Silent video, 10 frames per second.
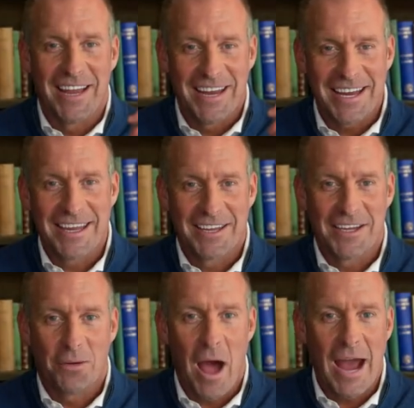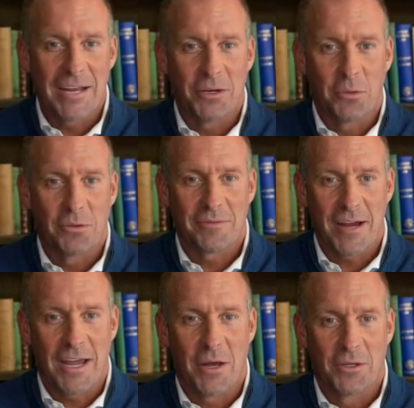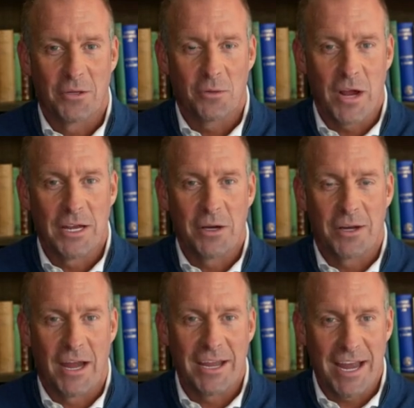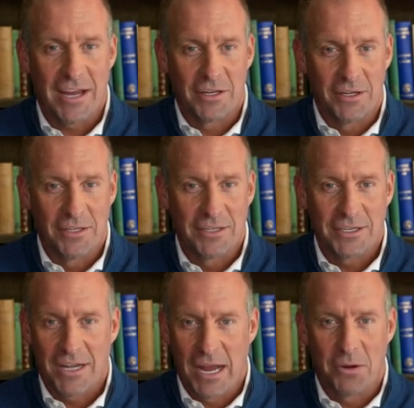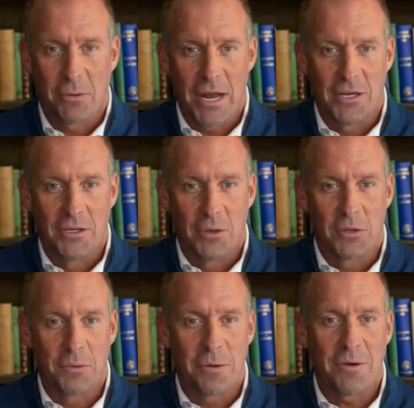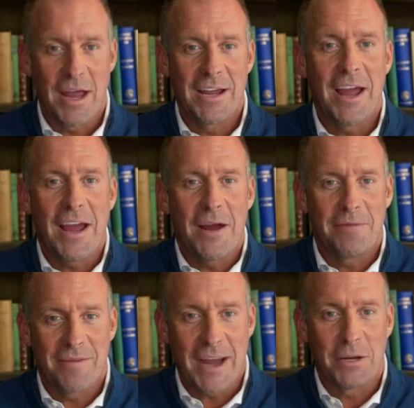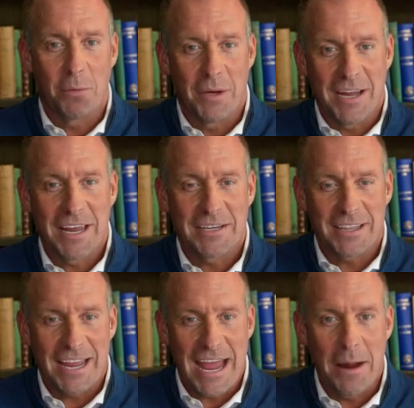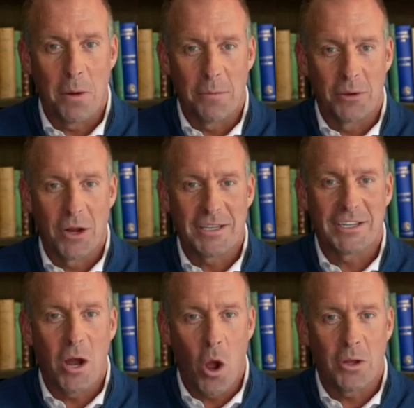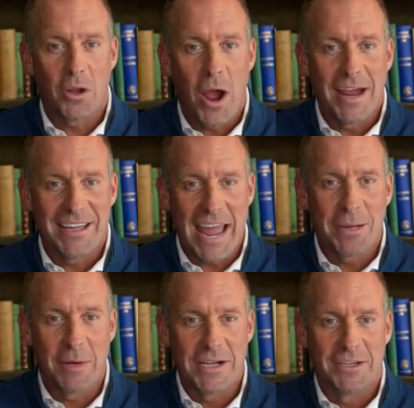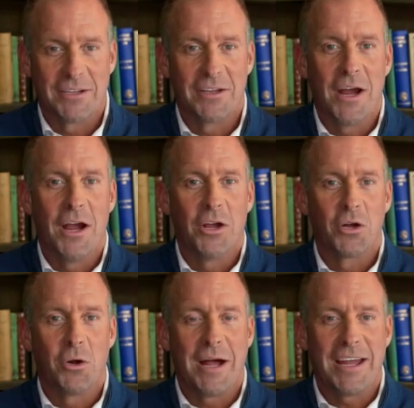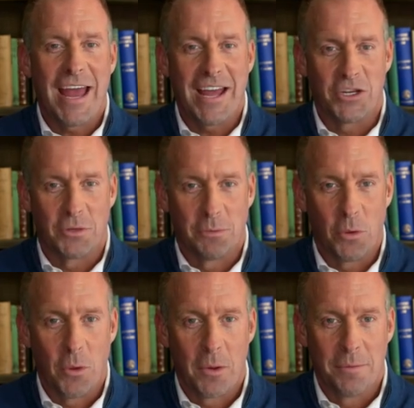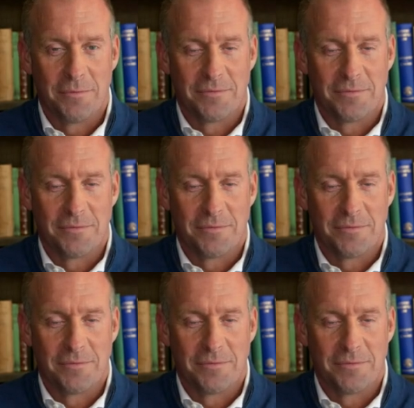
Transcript: links to articles, videos, and record collections, the country pages also provide valuable links to key websites and online databases you can explore.